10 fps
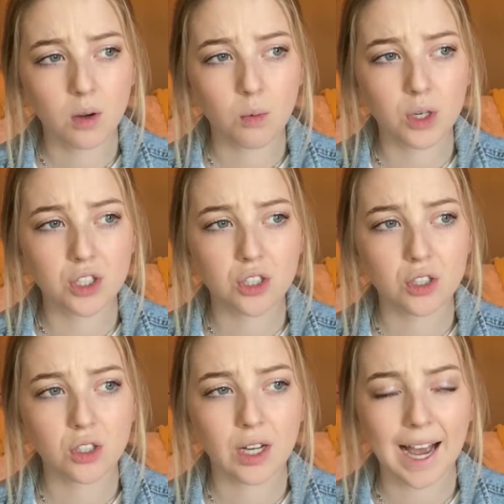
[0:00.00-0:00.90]
which
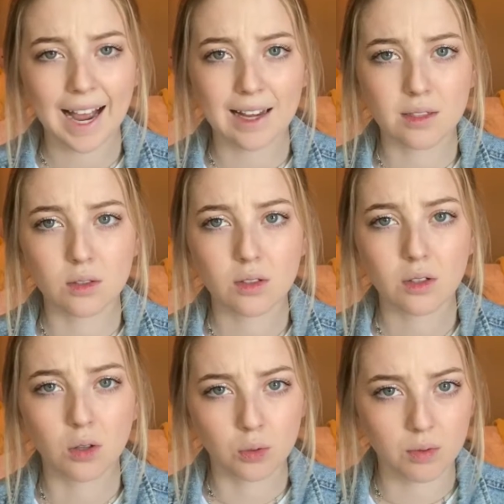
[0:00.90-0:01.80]
has
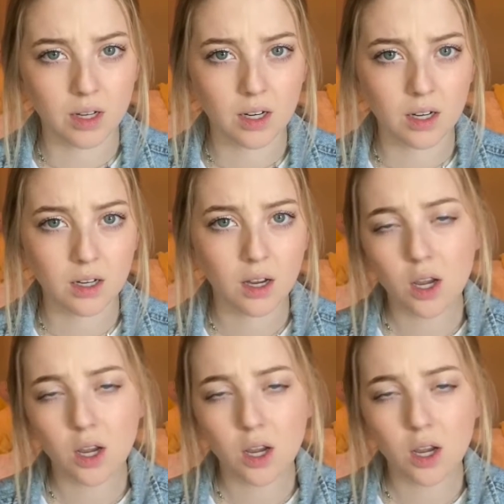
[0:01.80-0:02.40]
gluten in it.